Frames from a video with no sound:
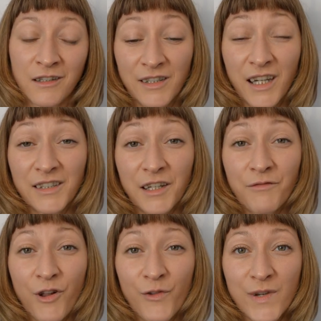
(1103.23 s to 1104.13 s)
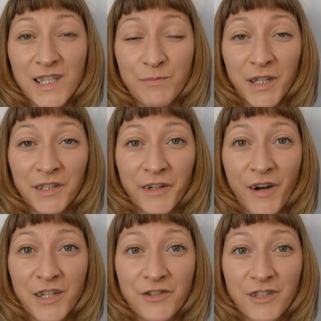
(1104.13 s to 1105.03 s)
They've always been
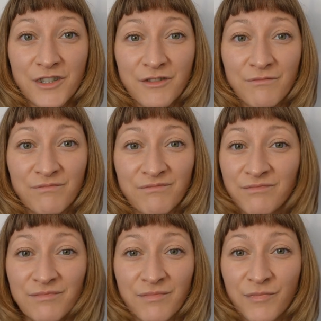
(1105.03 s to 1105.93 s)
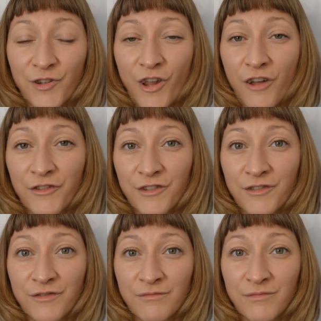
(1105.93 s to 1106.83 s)
there, I just thought
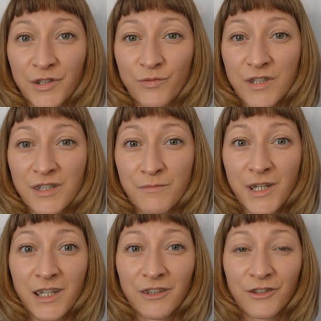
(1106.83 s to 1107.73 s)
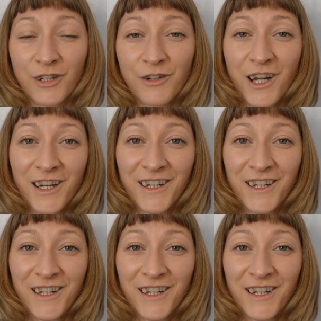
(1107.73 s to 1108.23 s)
it was me, you know?